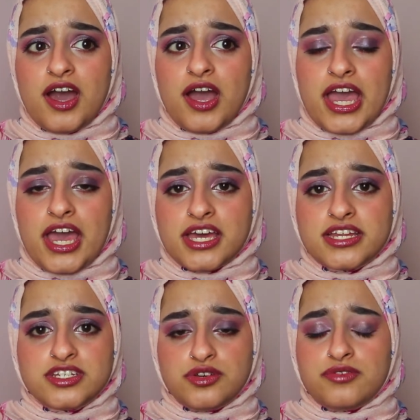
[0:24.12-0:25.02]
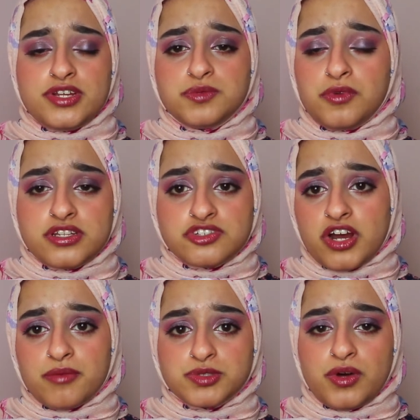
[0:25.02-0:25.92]
And you can reach me on
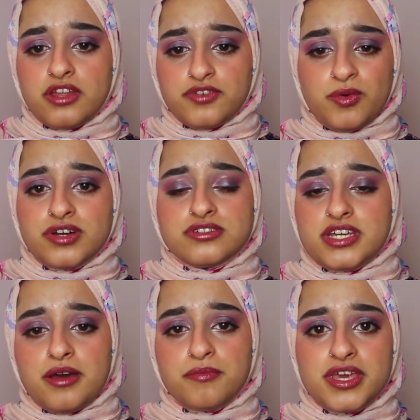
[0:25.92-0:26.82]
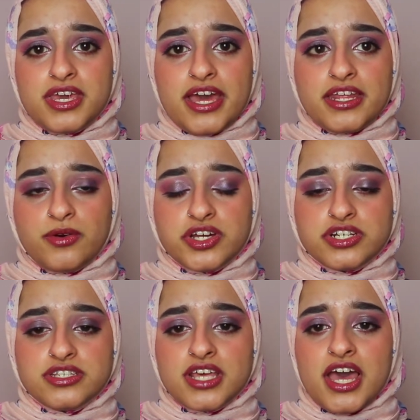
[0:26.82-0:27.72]
Instagram as well if you want to DM me any
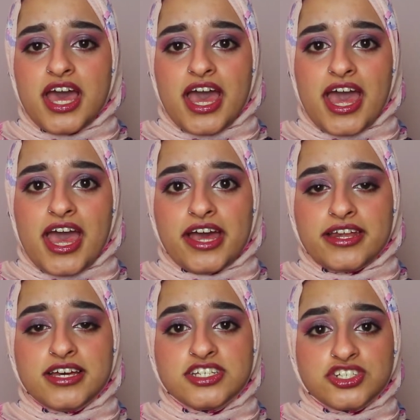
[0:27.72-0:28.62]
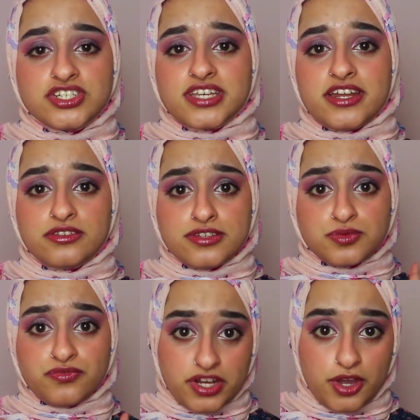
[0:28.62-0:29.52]
questions. And let's just get into
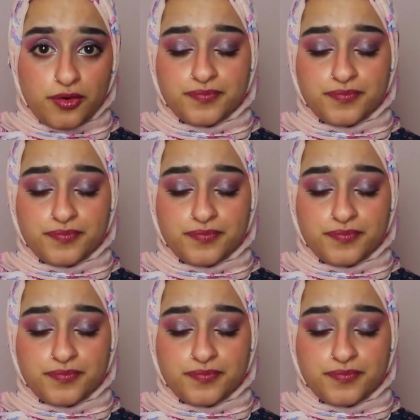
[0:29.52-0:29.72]
this video.